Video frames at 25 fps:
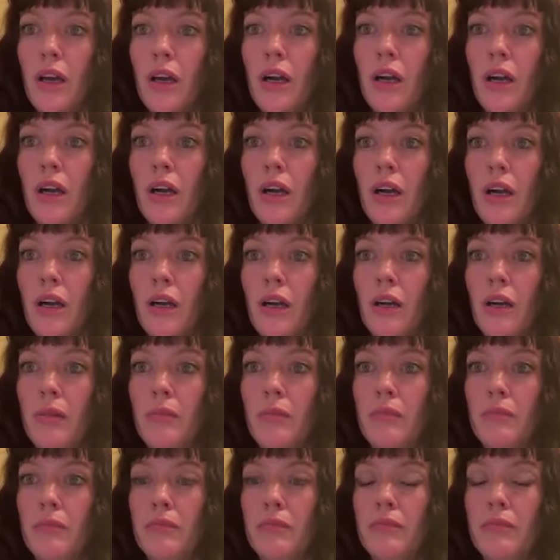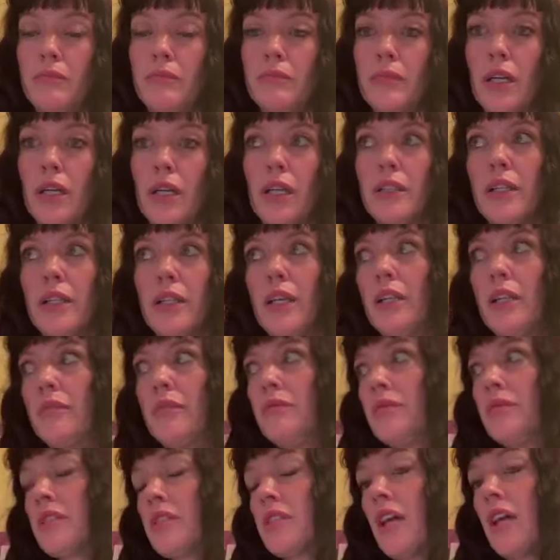And
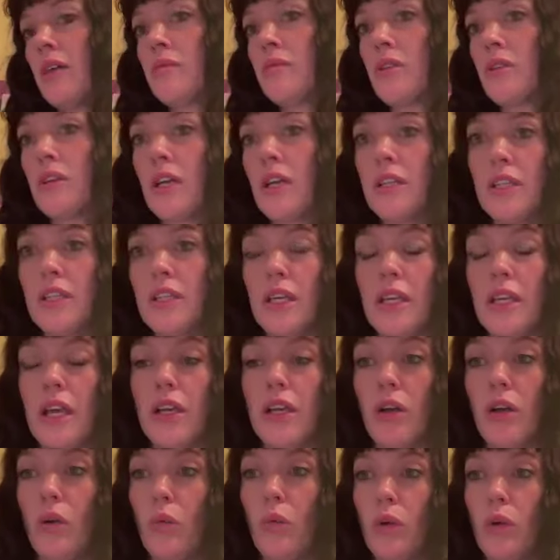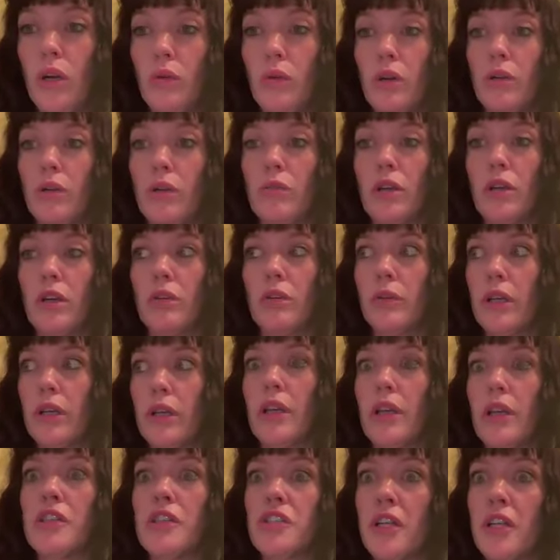then I go, whoa, we got
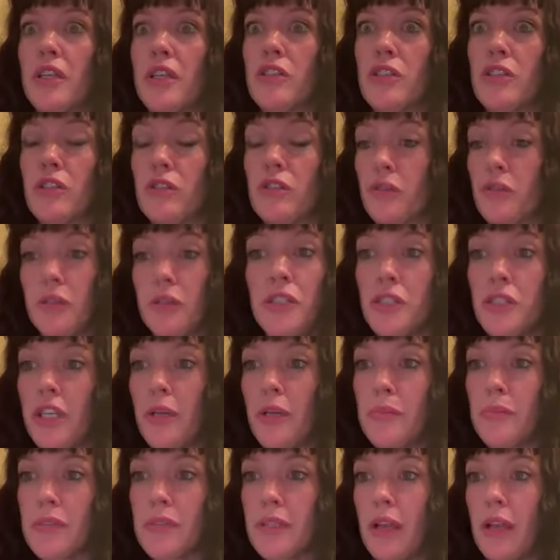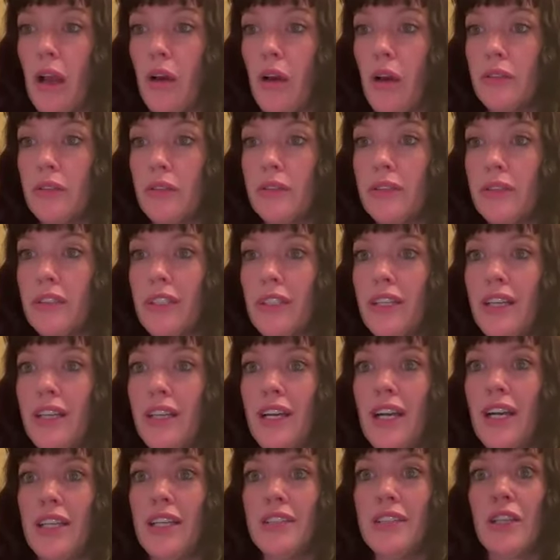to change tree shapes now.
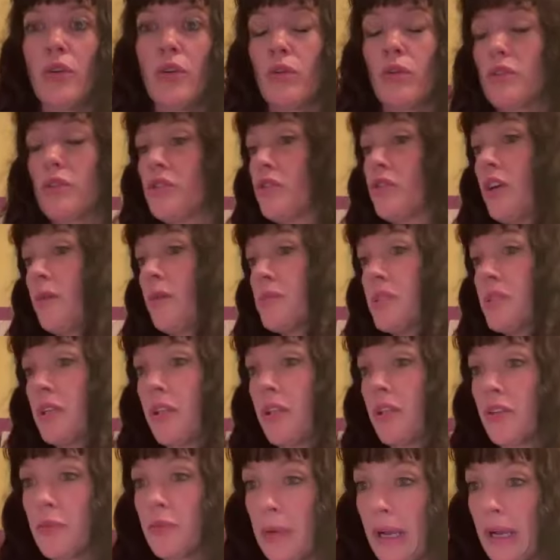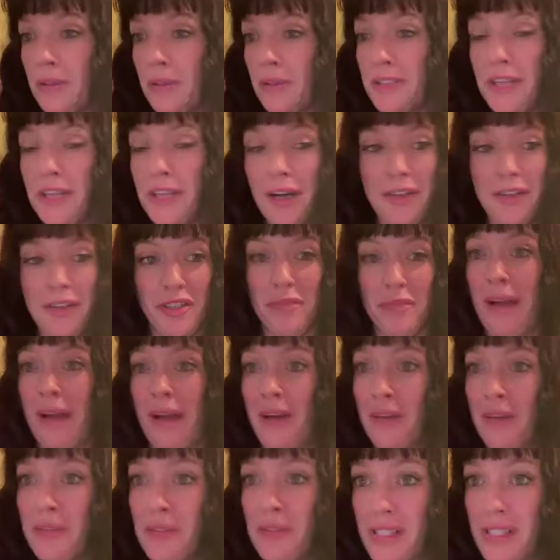And then horse drops another 100
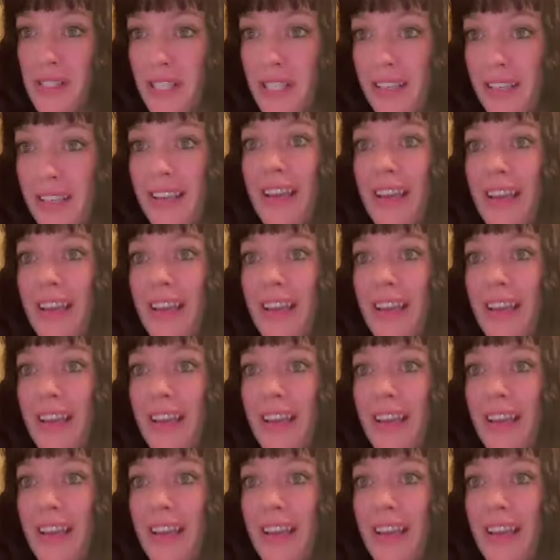pounds.